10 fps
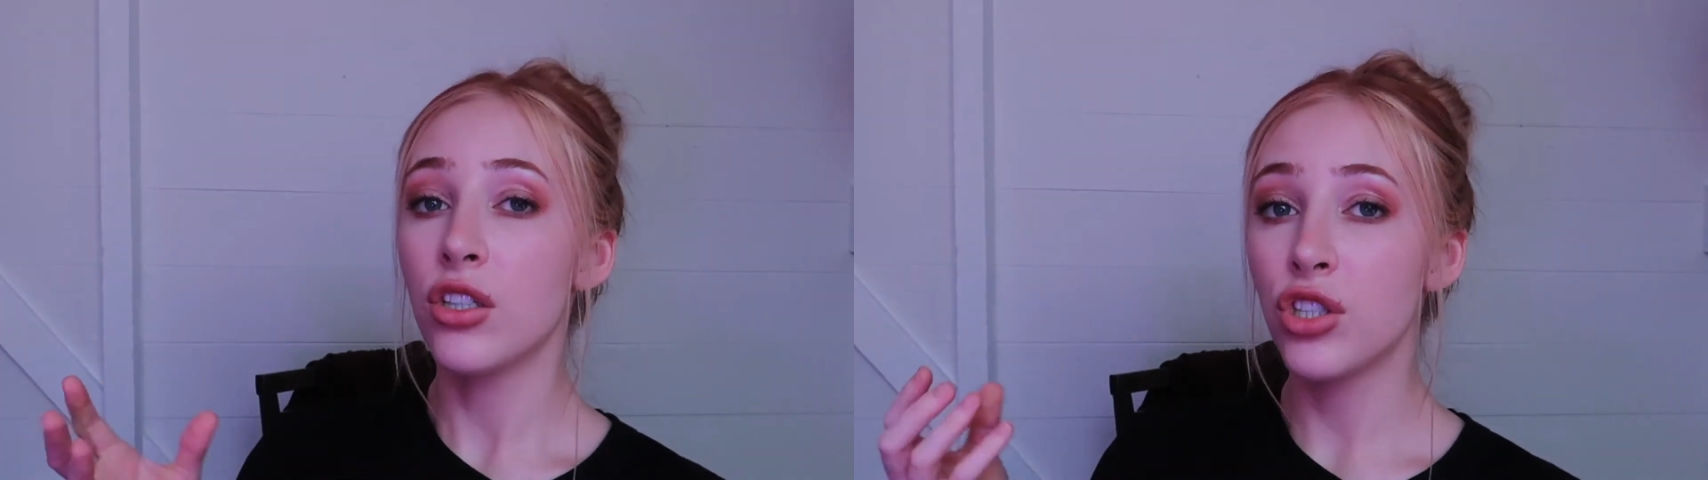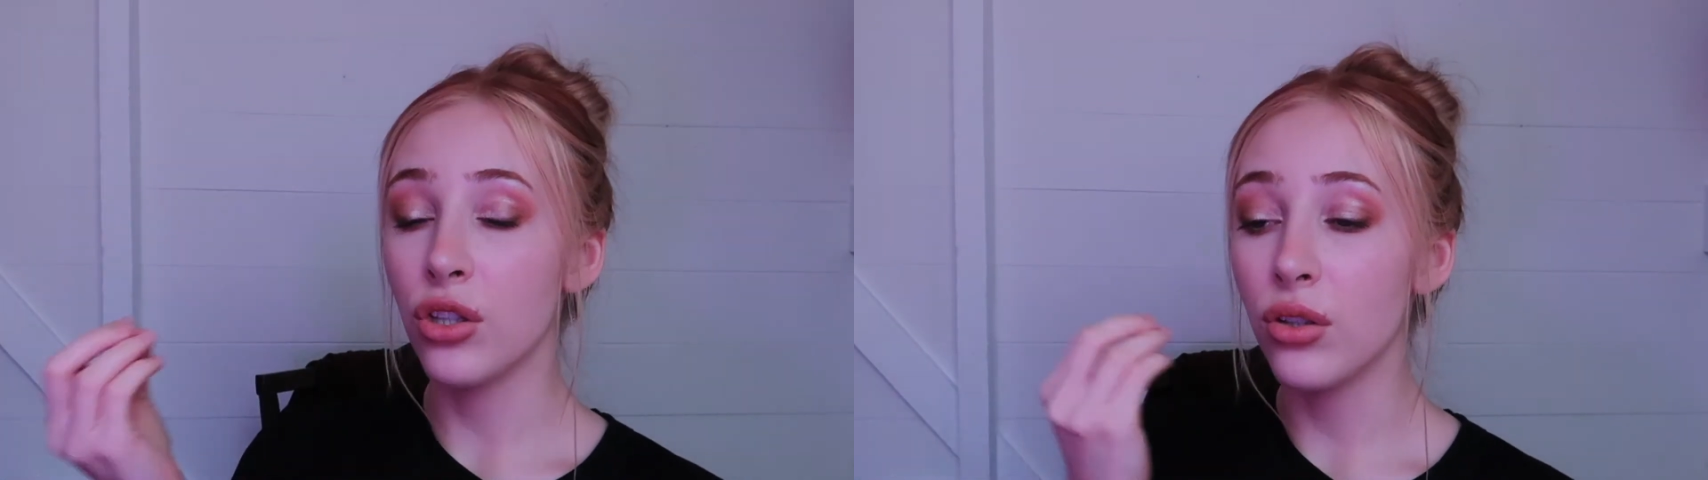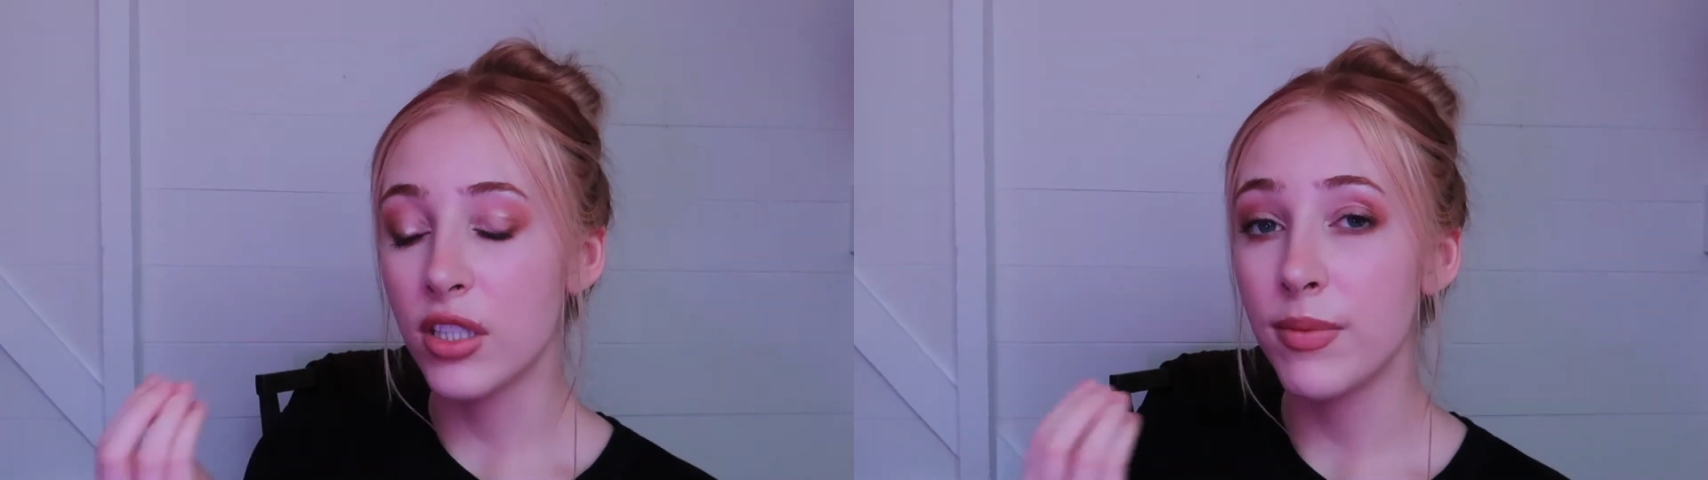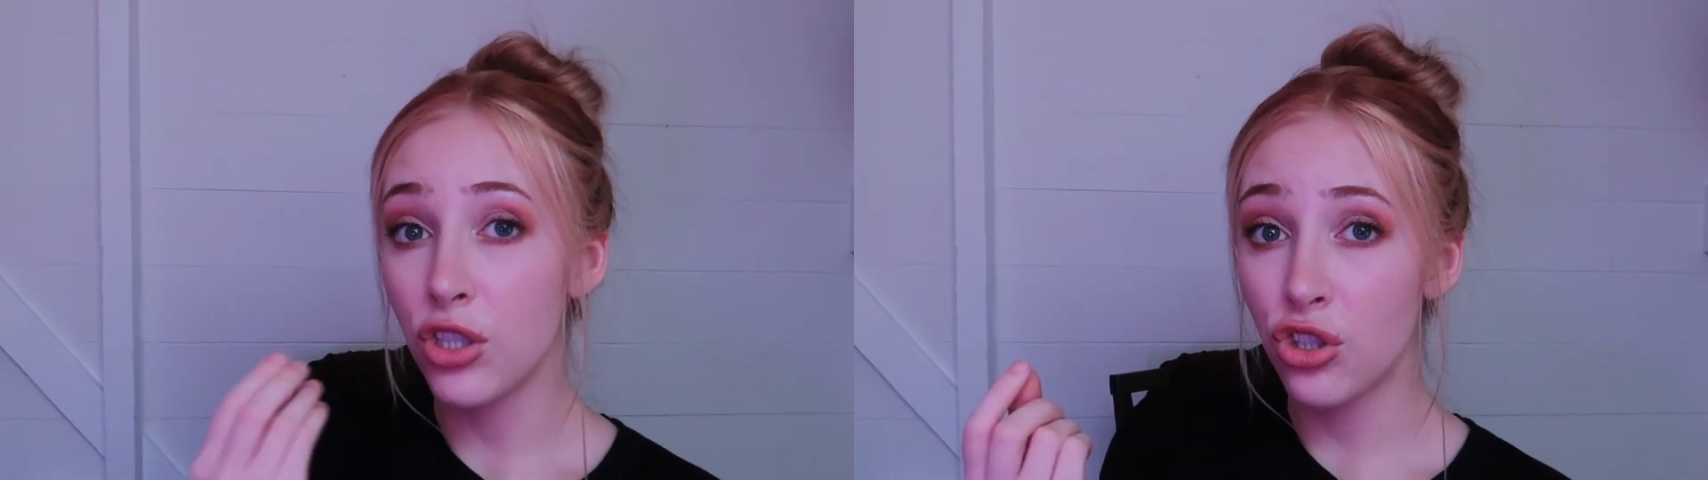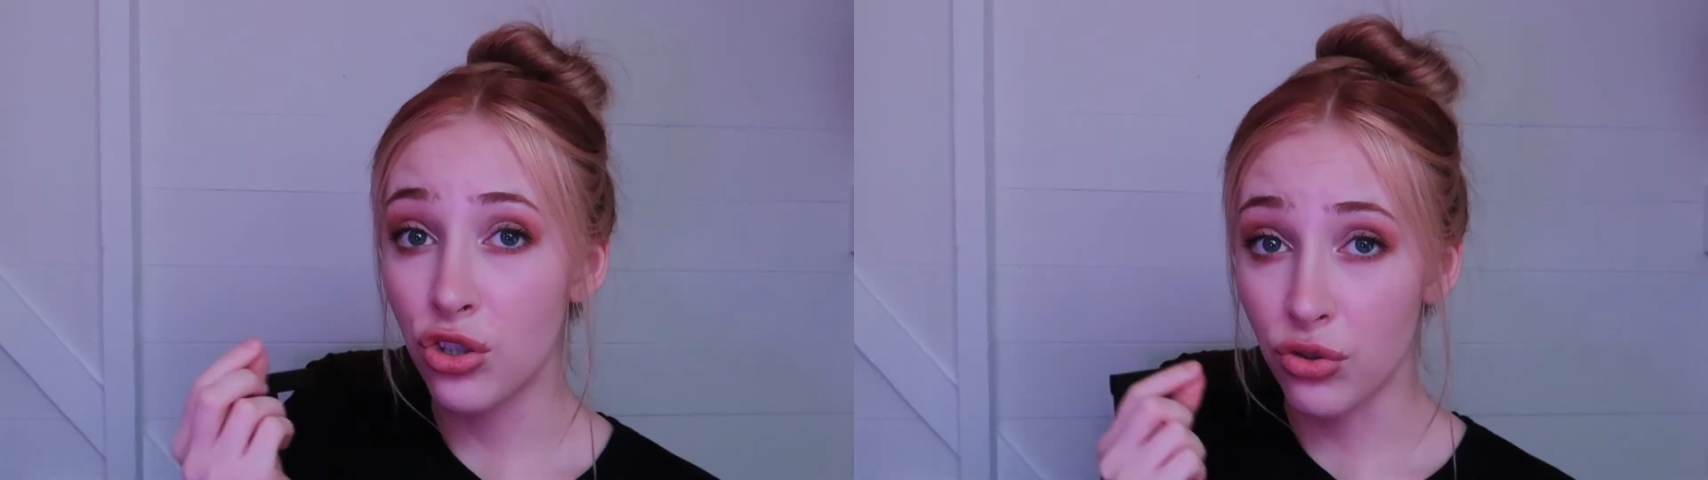She looks me
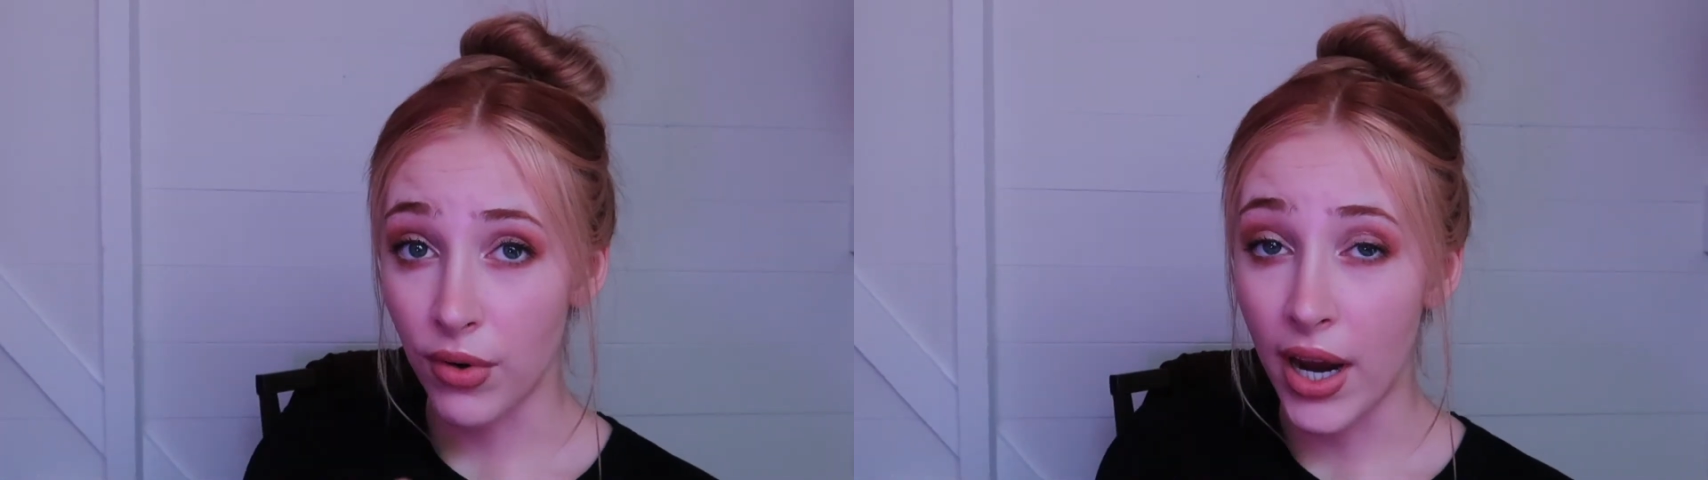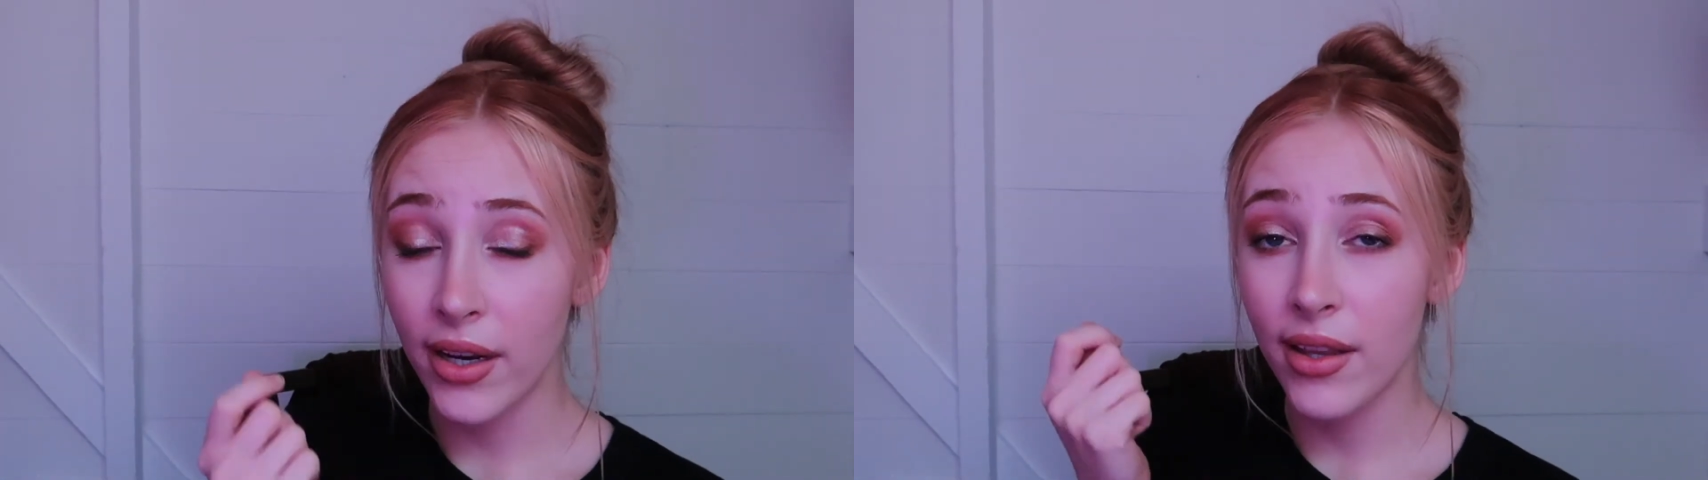straight